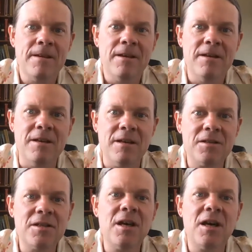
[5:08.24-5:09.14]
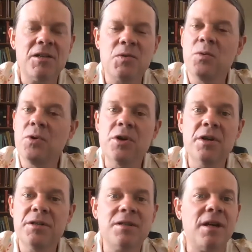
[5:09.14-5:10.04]
Yes, God's word
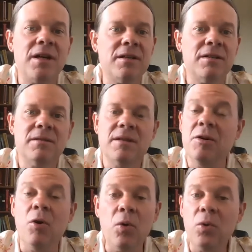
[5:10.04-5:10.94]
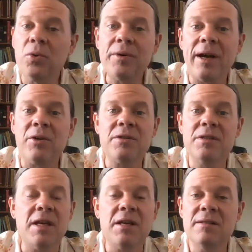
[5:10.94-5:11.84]
is not an old,
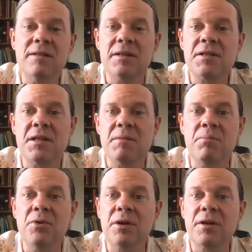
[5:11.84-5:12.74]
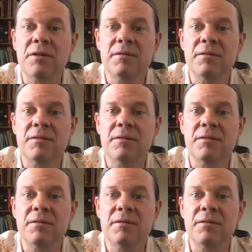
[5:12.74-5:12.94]
outdated, dusty book.